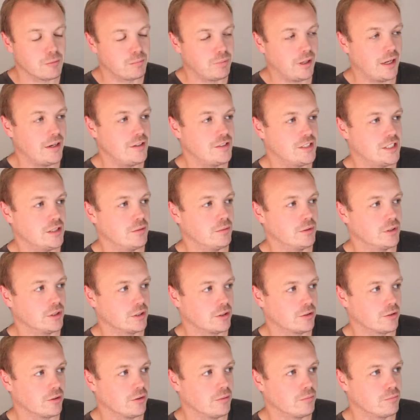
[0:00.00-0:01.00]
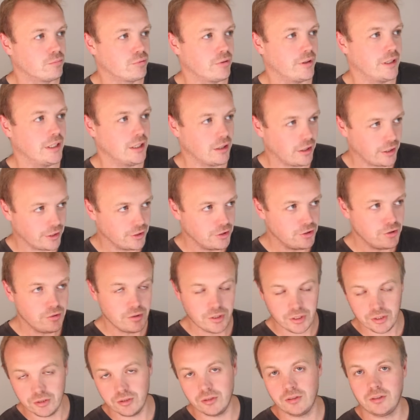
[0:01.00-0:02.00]
replace it with a Grand Prix like New
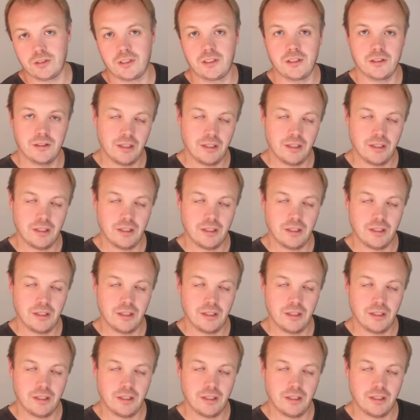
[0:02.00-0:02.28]
York,